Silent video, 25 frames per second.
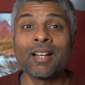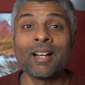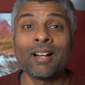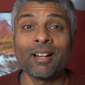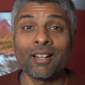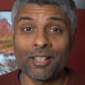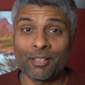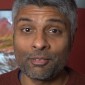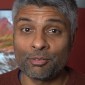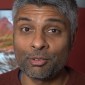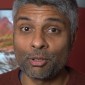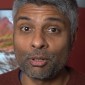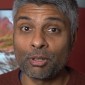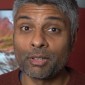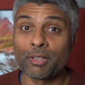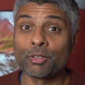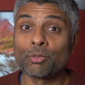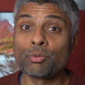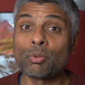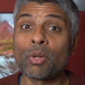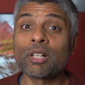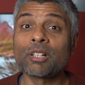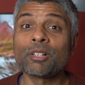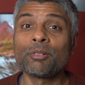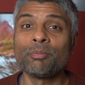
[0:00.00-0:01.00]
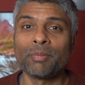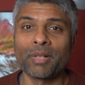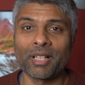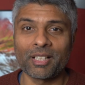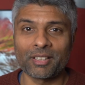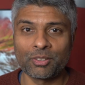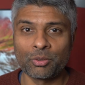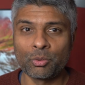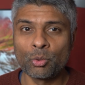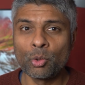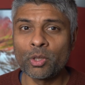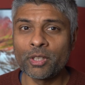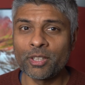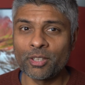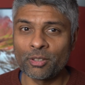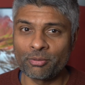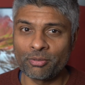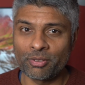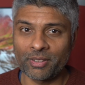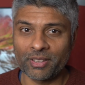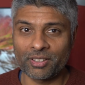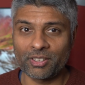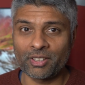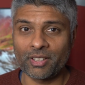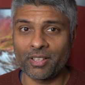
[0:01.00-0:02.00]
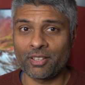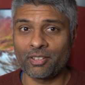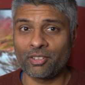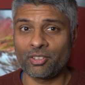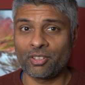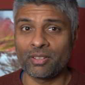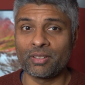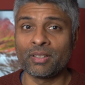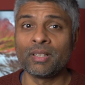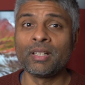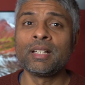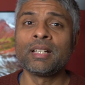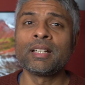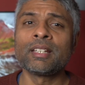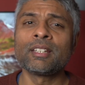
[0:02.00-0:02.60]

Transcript: Hi everyone and welcome back to Audio Fixation,